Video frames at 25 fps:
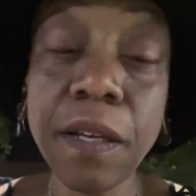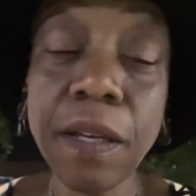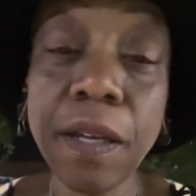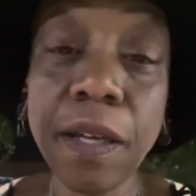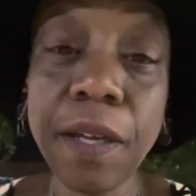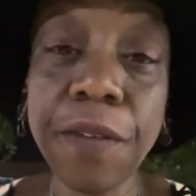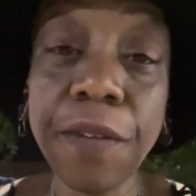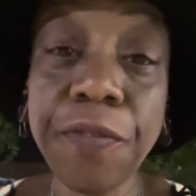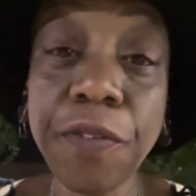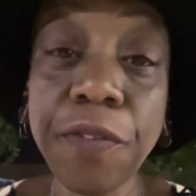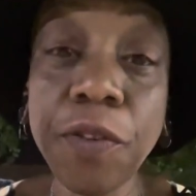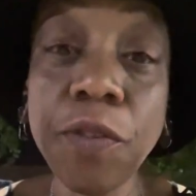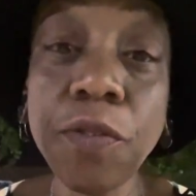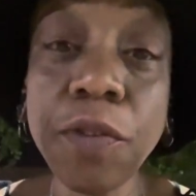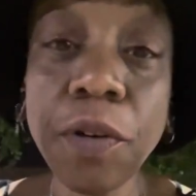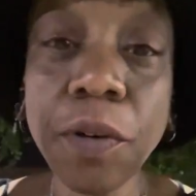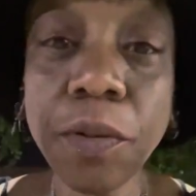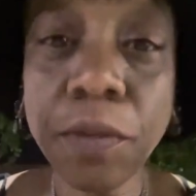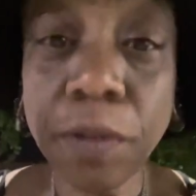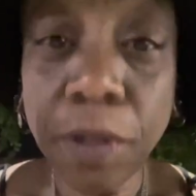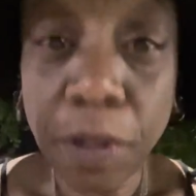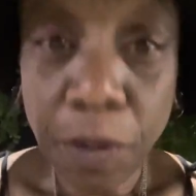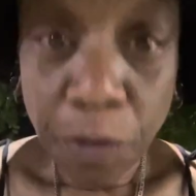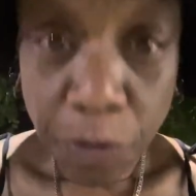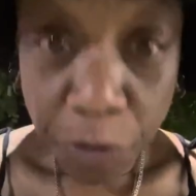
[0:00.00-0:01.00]
If you
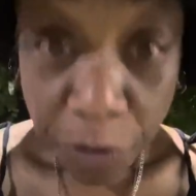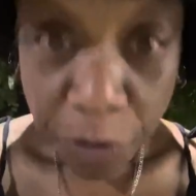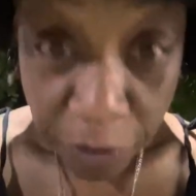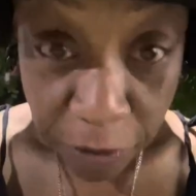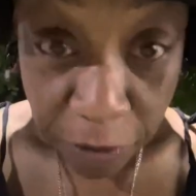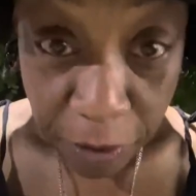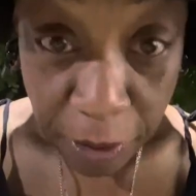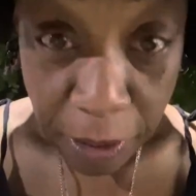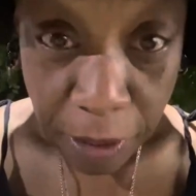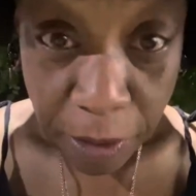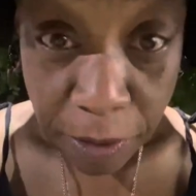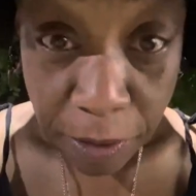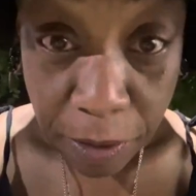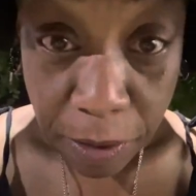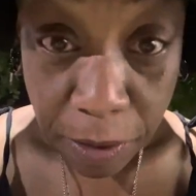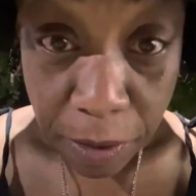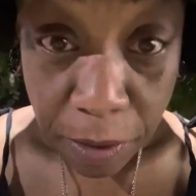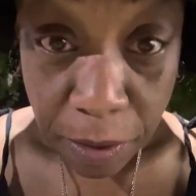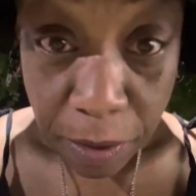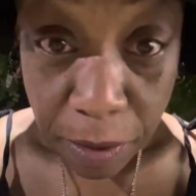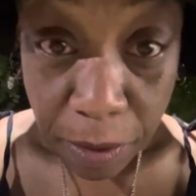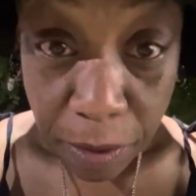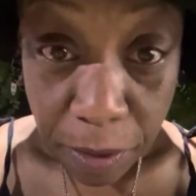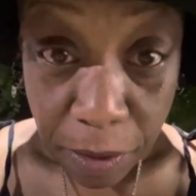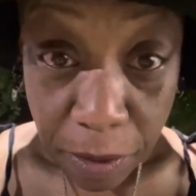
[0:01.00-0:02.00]
don't know Sheetz,
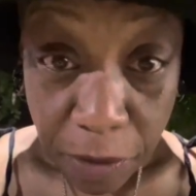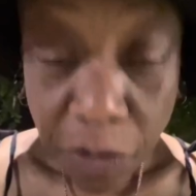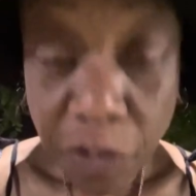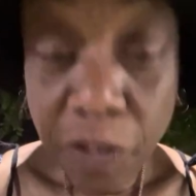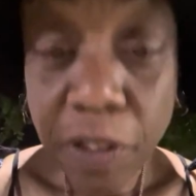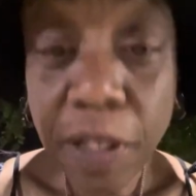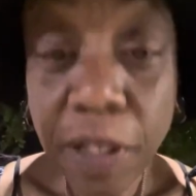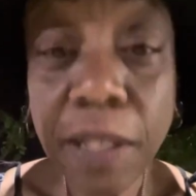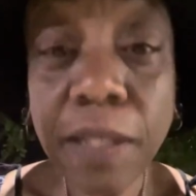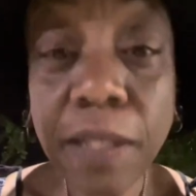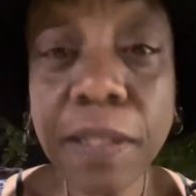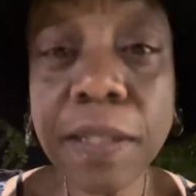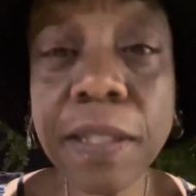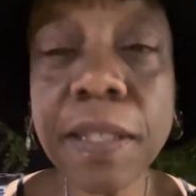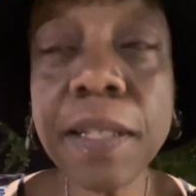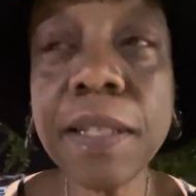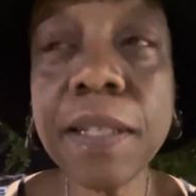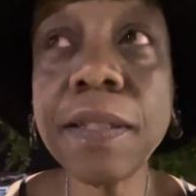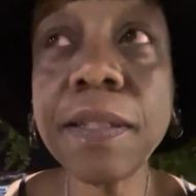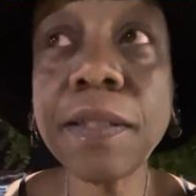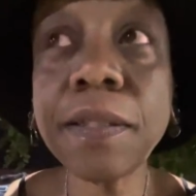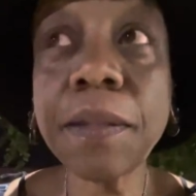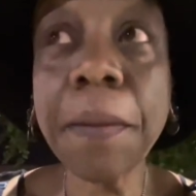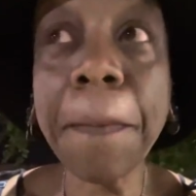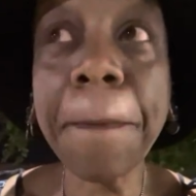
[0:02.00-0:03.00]
Sheetz
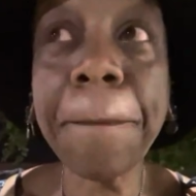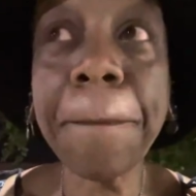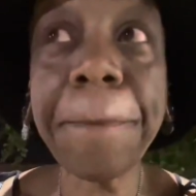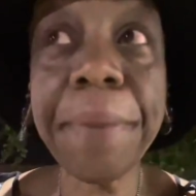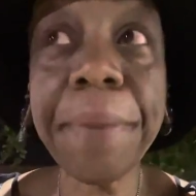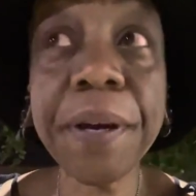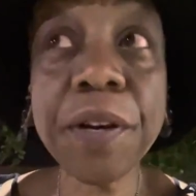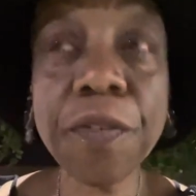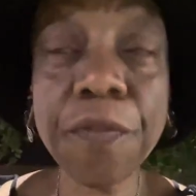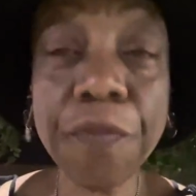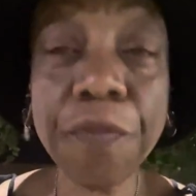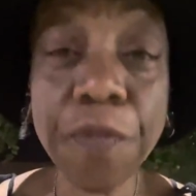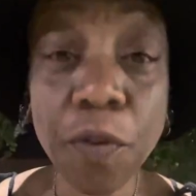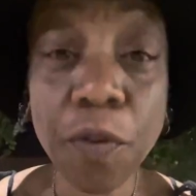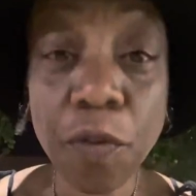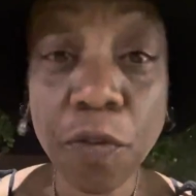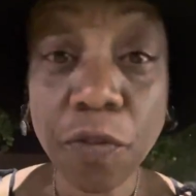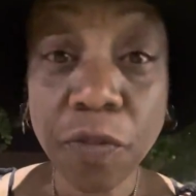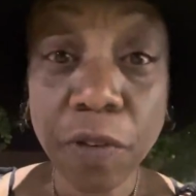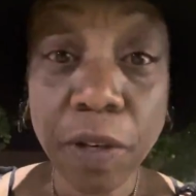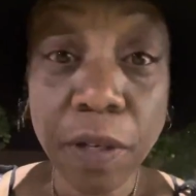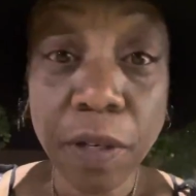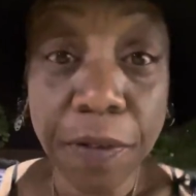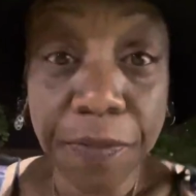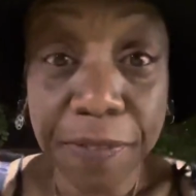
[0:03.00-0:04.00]
is the better
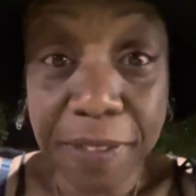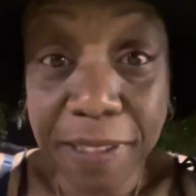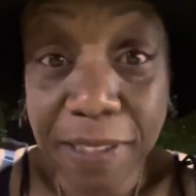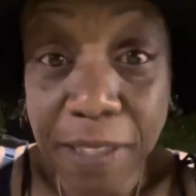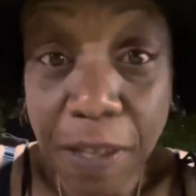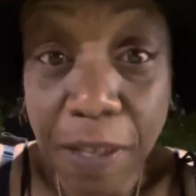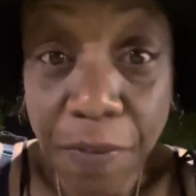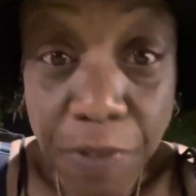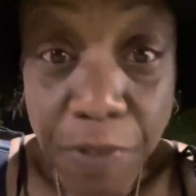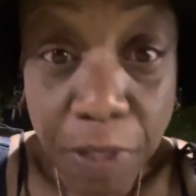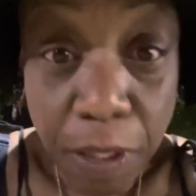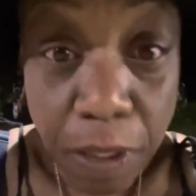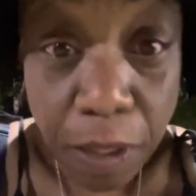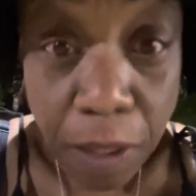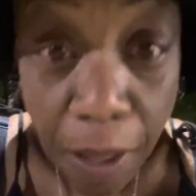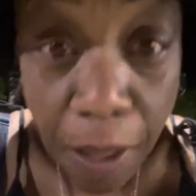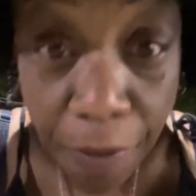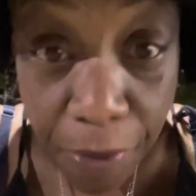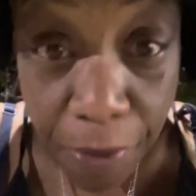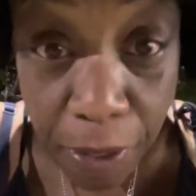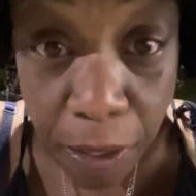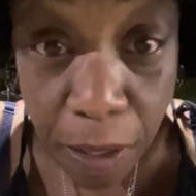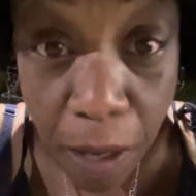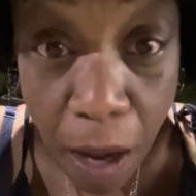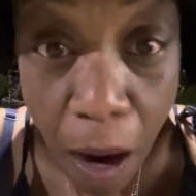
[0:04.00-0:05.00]
version of
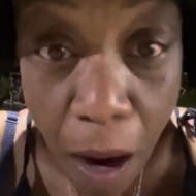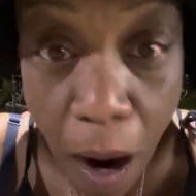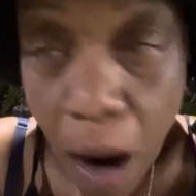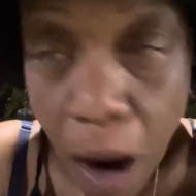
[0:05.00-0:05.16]
7-Eleven.